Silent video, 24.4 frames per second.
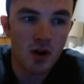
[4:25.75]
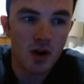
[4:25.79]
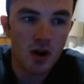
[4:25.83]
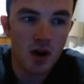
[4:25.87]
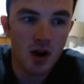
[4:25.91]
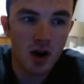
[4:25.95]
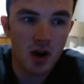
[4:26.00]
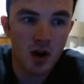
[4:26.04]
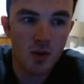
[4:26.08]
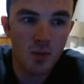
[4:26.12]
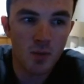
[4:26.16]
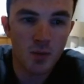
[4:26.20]

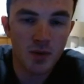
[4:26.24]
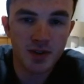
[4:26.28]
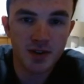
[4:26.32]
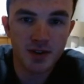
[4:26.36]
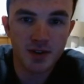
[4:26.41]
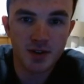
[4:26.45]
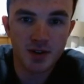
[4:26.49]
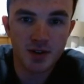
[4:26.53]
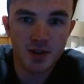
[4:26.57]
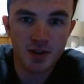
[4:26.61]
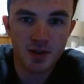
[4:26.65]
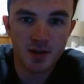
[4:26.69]
when
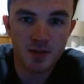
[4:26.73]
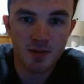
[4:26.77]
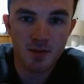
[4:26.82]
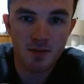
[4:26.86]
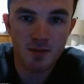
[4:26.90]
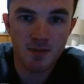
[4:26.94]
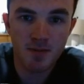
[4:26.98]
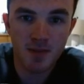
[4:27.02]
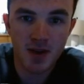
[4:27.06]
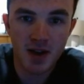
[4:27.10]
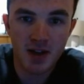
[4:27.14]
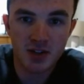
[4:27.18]
you're
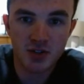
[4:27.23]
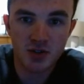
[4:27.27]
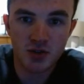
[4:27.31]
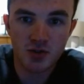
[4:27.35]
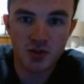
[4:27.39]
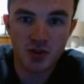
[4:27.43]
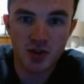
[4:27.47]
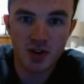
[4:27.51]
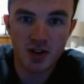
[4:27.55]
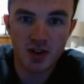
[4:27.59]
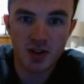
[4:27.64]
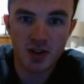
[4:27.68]

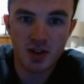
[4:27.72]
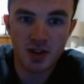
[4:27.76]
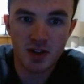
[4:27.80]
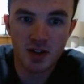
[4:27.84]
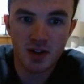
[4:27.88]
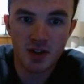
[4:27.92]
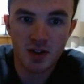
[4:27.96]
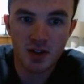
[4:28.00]
measuring